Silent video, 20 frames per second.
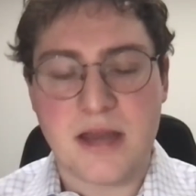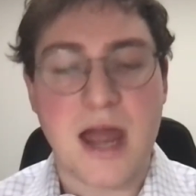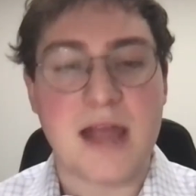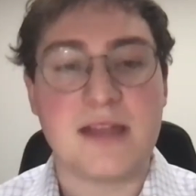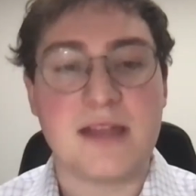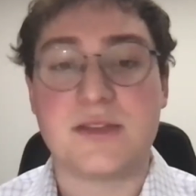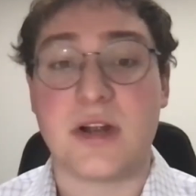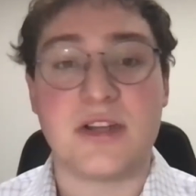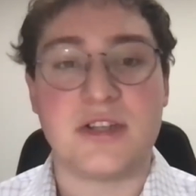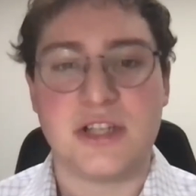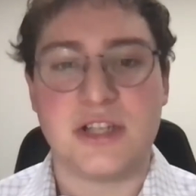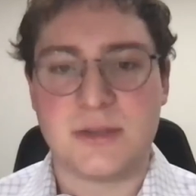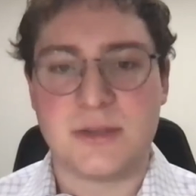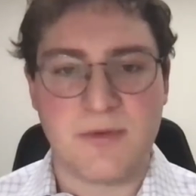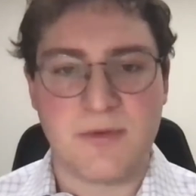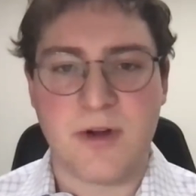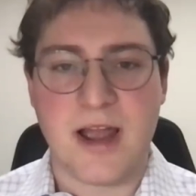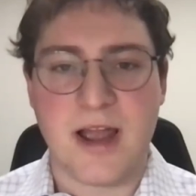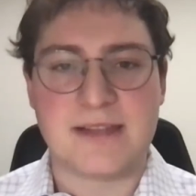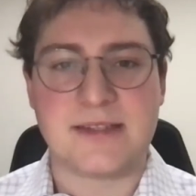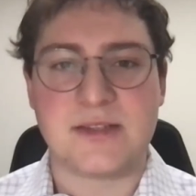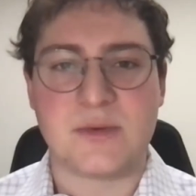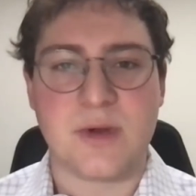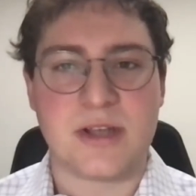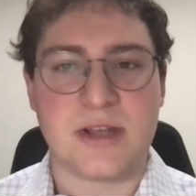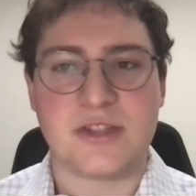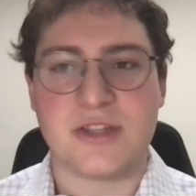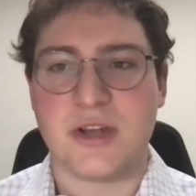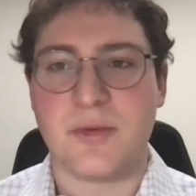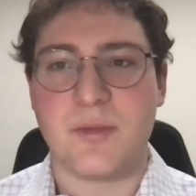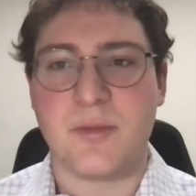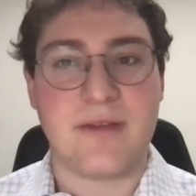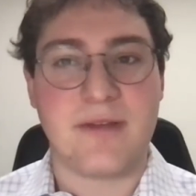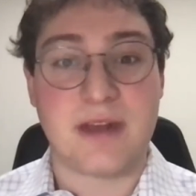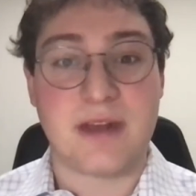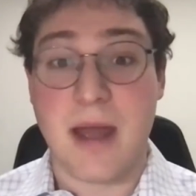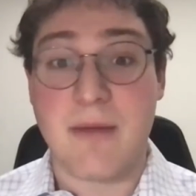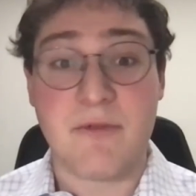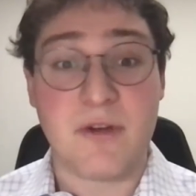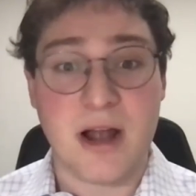And sorry, just before I ask this question, we have
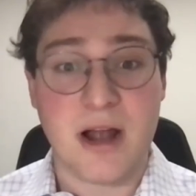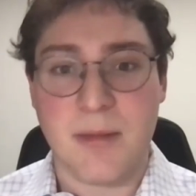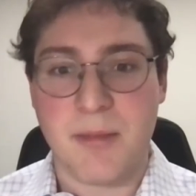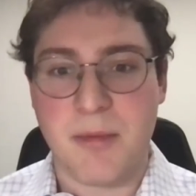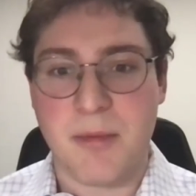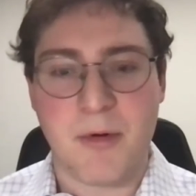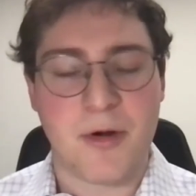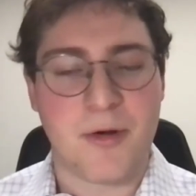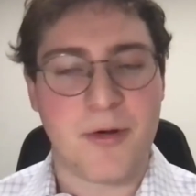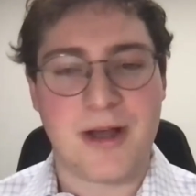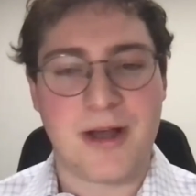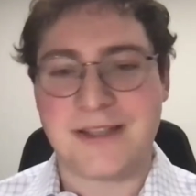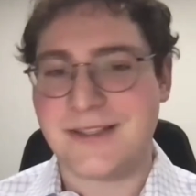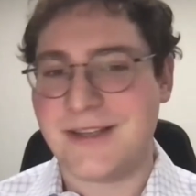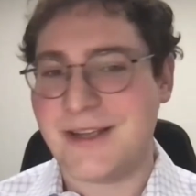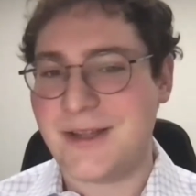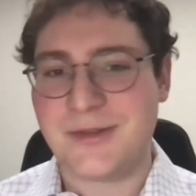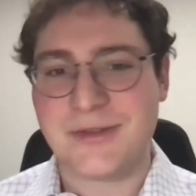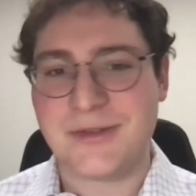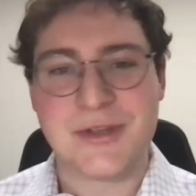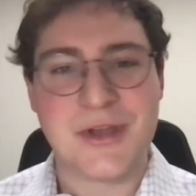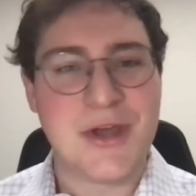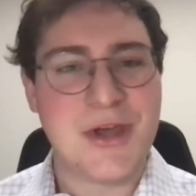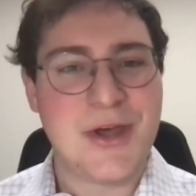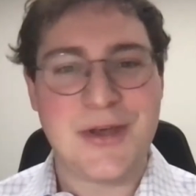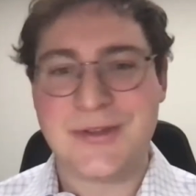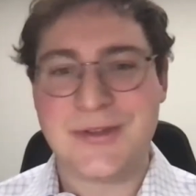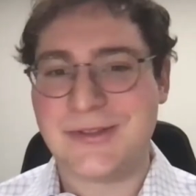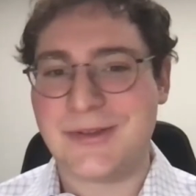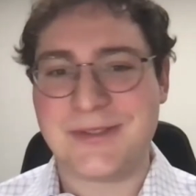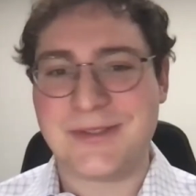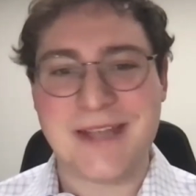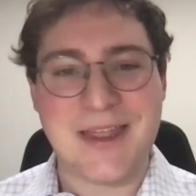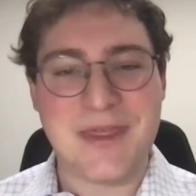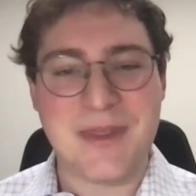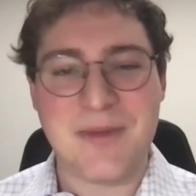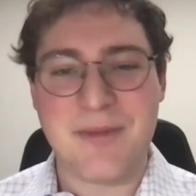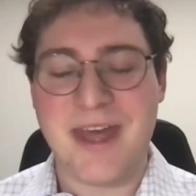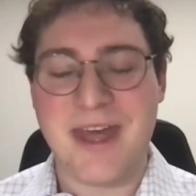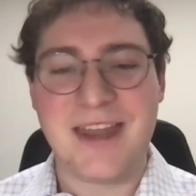time for a couple more questions. So send
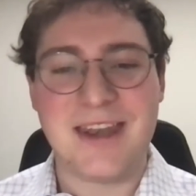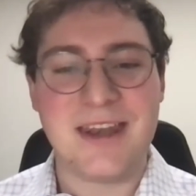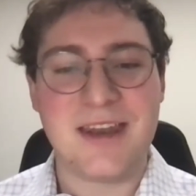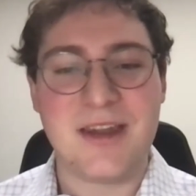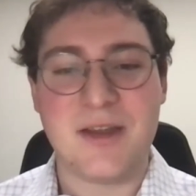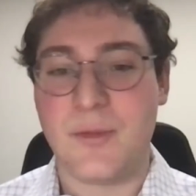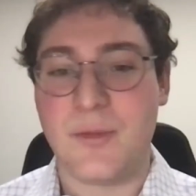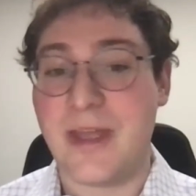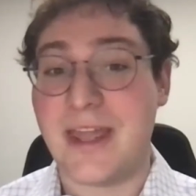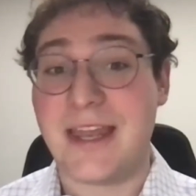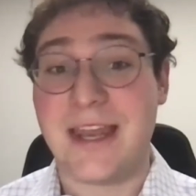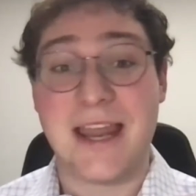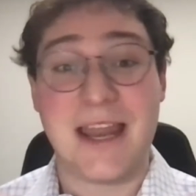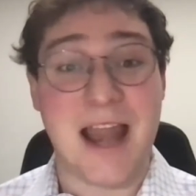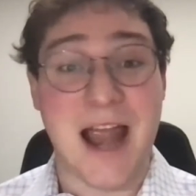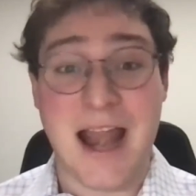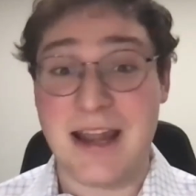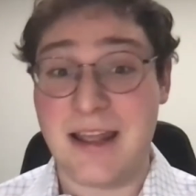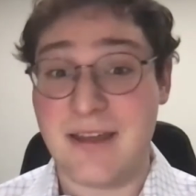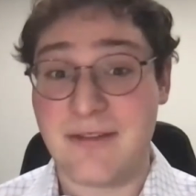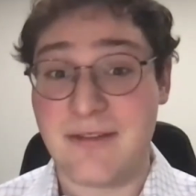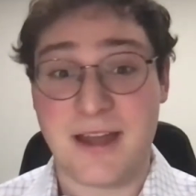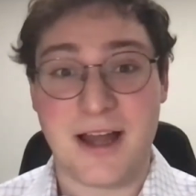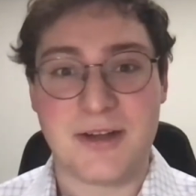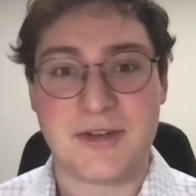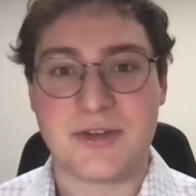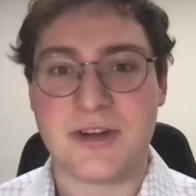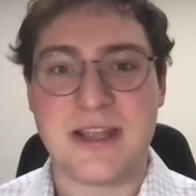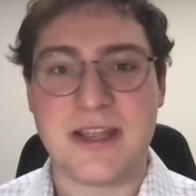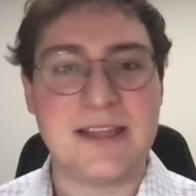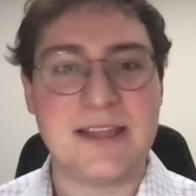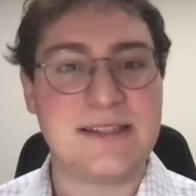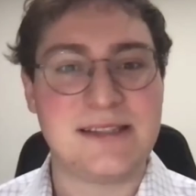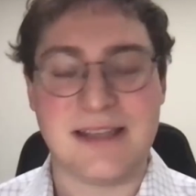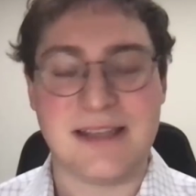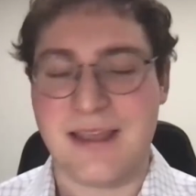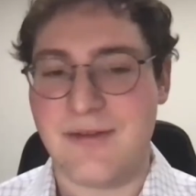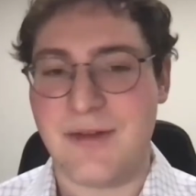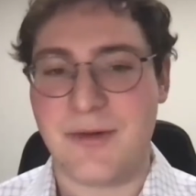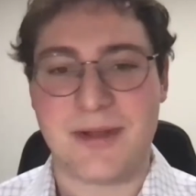them in. We can hit any of the countries,
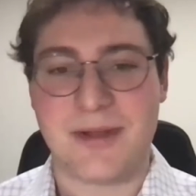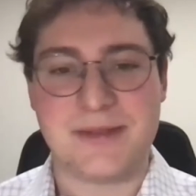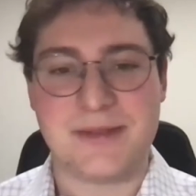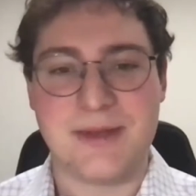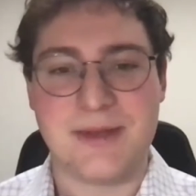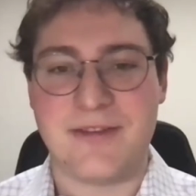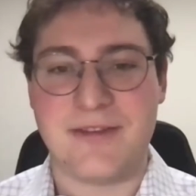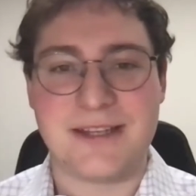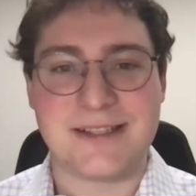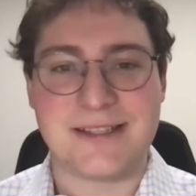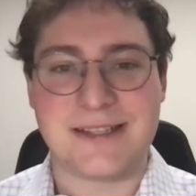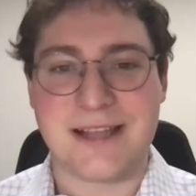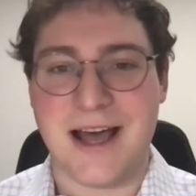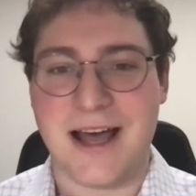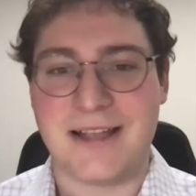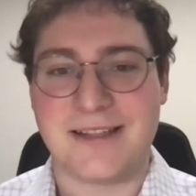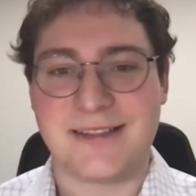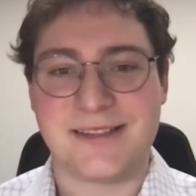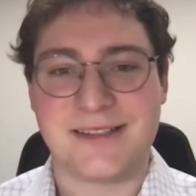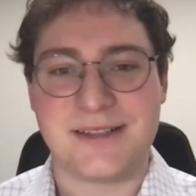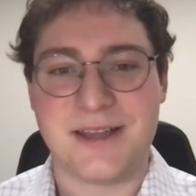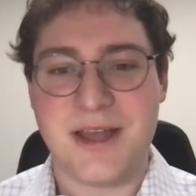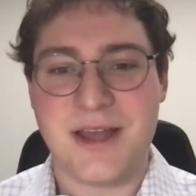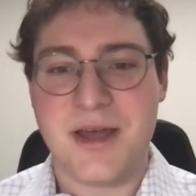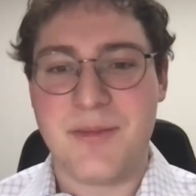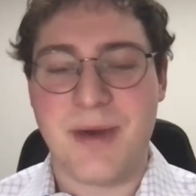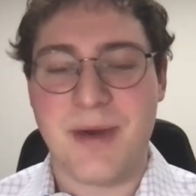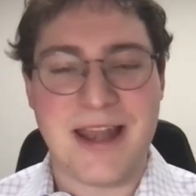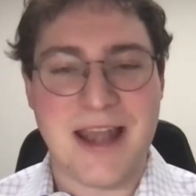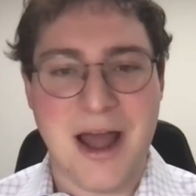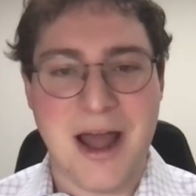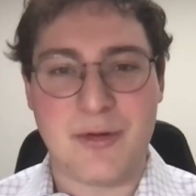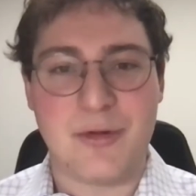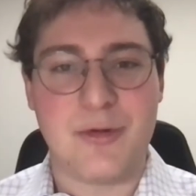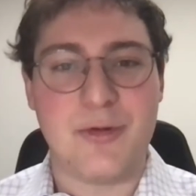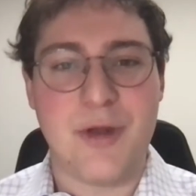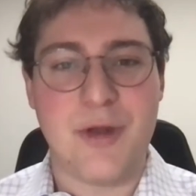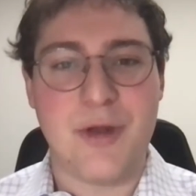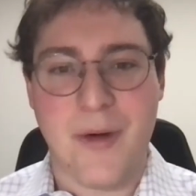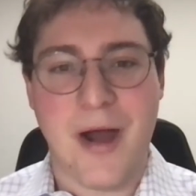even ones we haven't discussed. By now, you
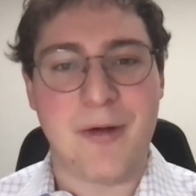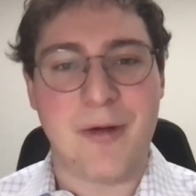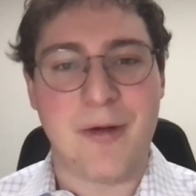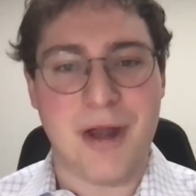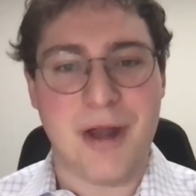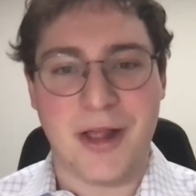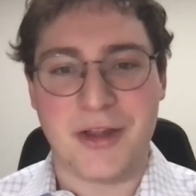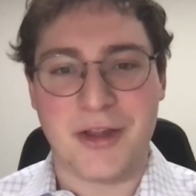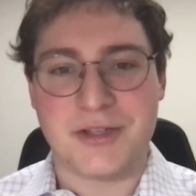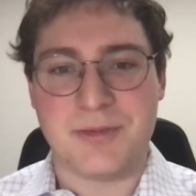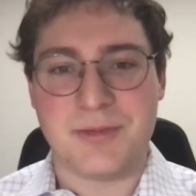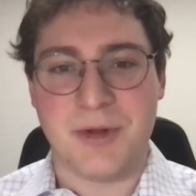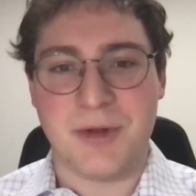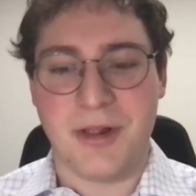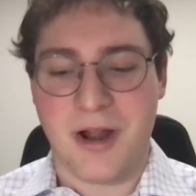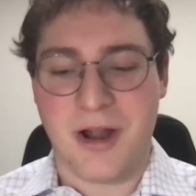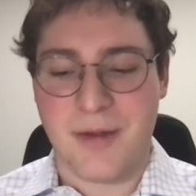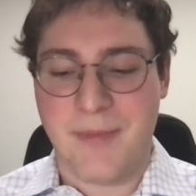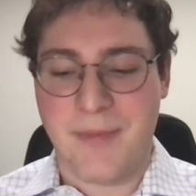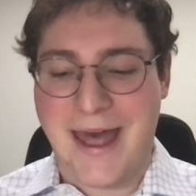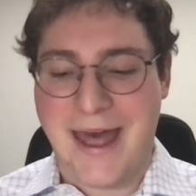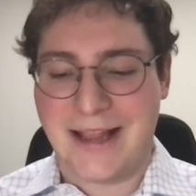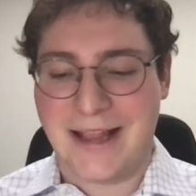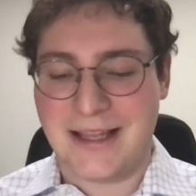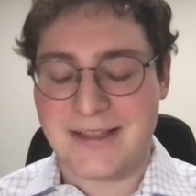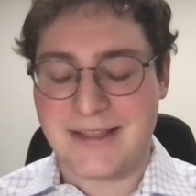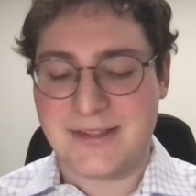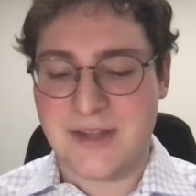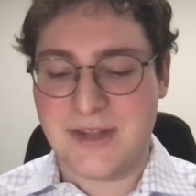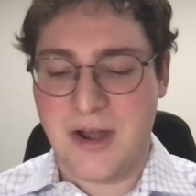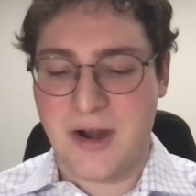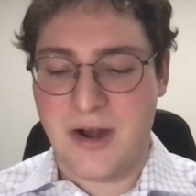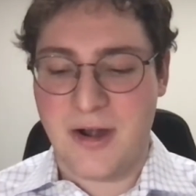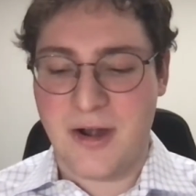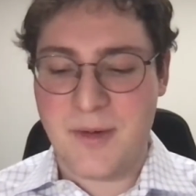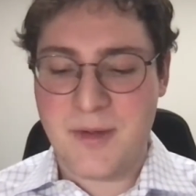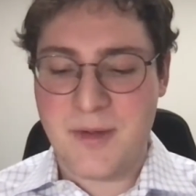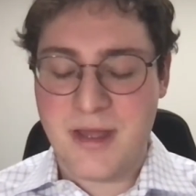know how knowledgeable our panelists are.